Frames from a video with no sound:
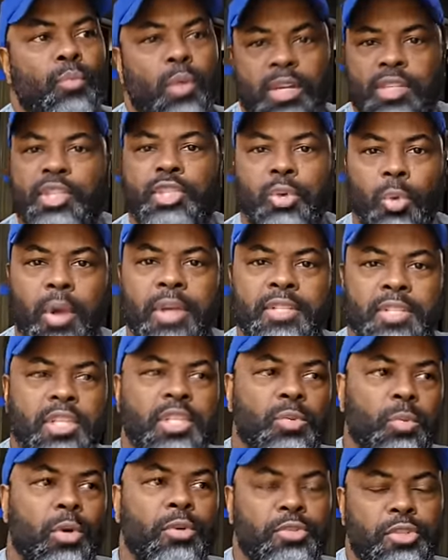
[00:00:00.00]
what
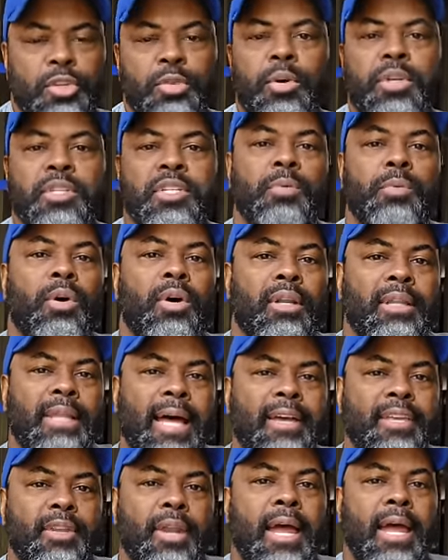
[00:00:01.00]
choices will do is it will
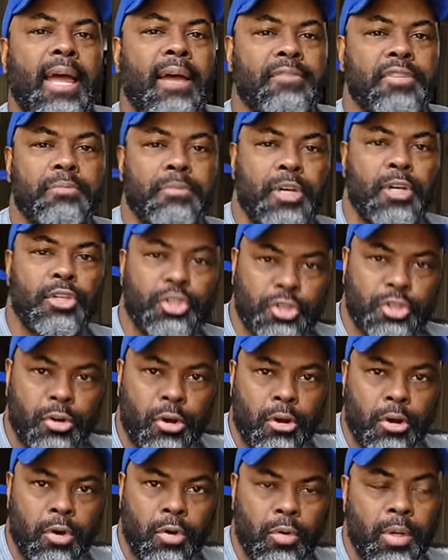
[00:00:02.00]
allow you to have some
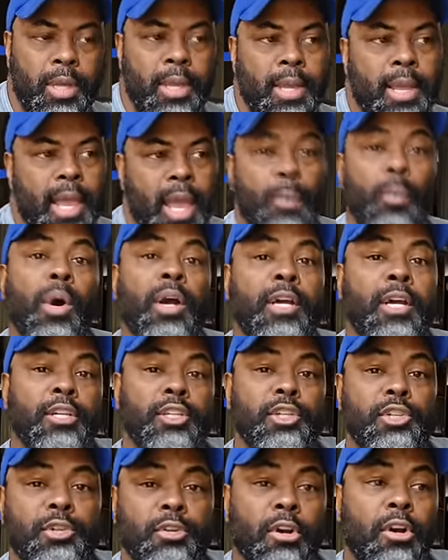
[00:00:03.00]
control. And what
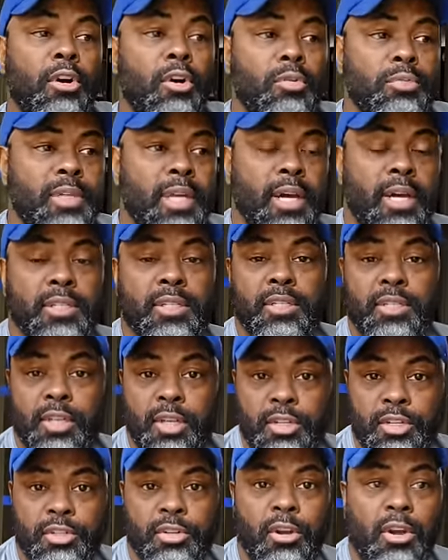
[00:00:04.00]
control does is
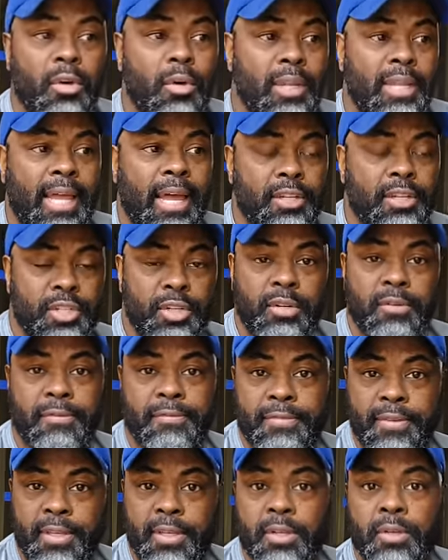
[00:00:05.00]
control allows you to
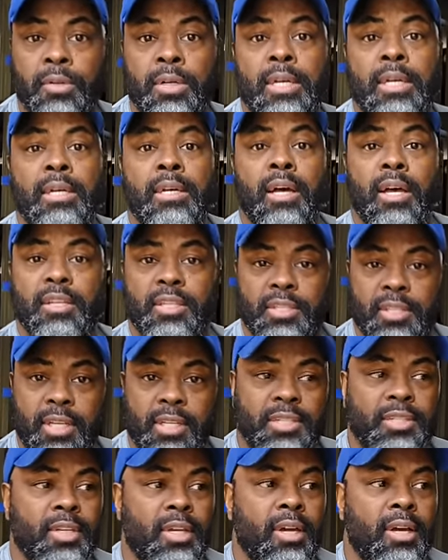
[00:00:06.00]
feel a
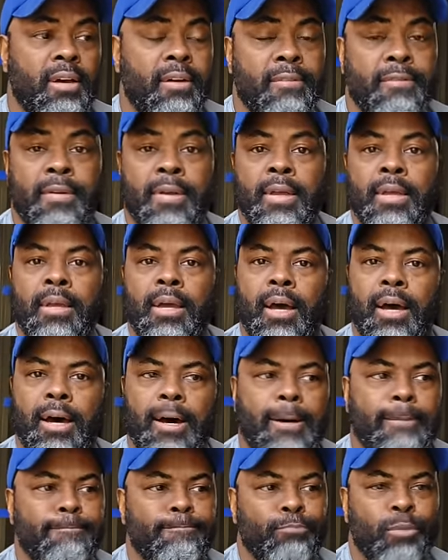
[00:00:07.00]
sense of
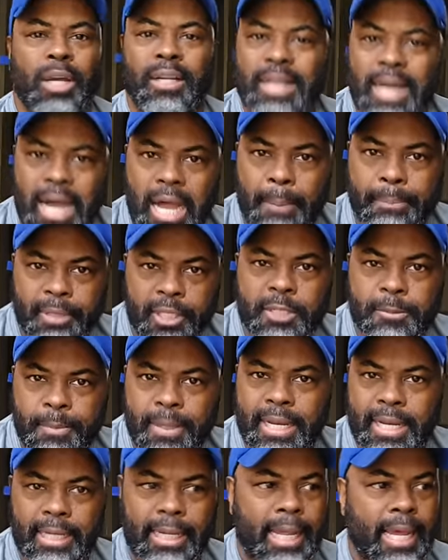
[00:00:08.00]
um,
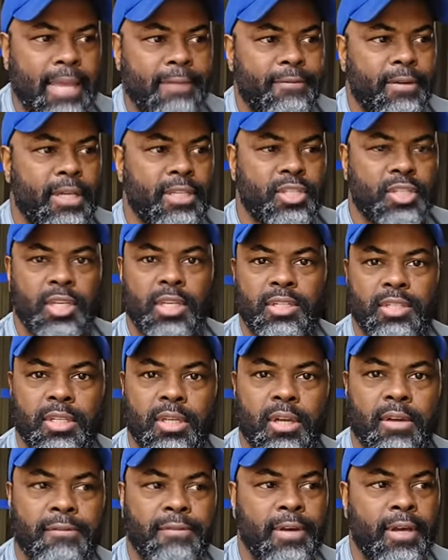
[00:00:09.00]
accomplishment in life, a sense
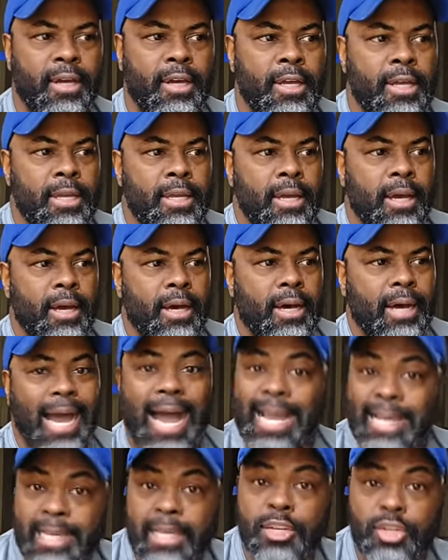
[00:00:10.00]
of uh, uh,
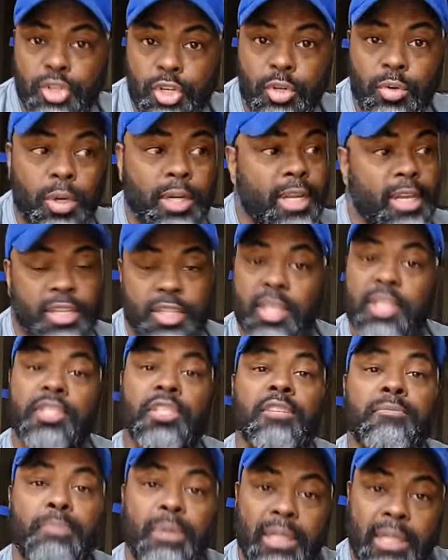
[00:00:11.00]
I can do it, a sense
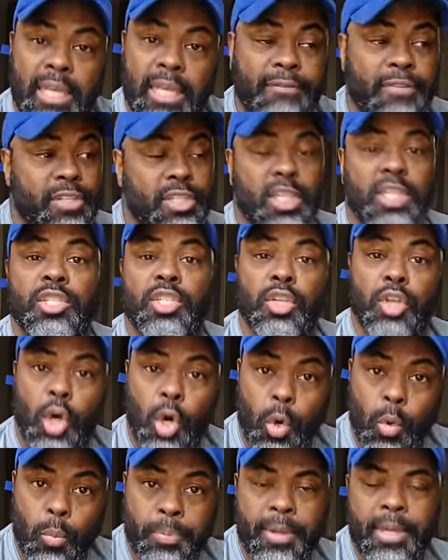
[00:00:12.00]
of belief, a sense of
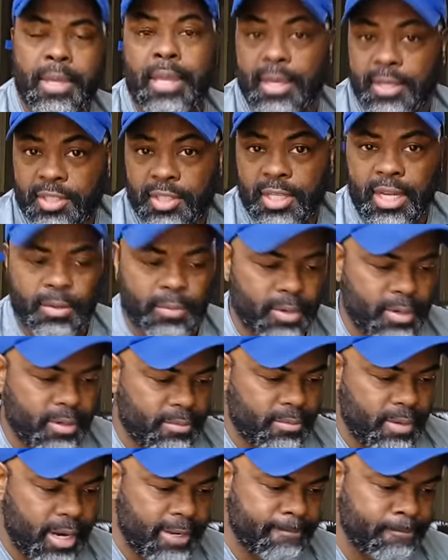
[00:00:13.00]
hope, etc.
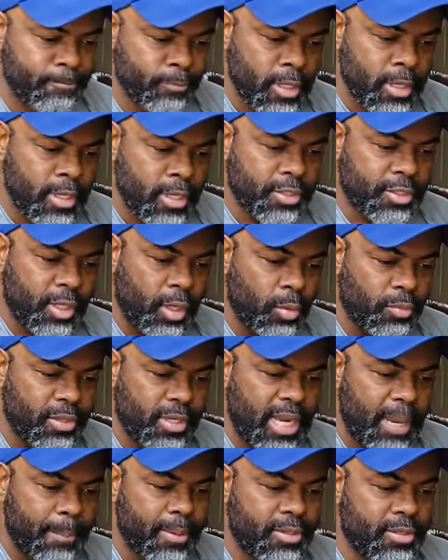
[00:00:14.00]
Right? So the
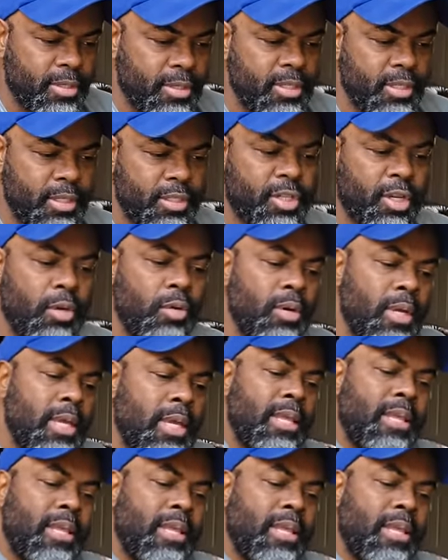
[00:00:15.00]
number two, so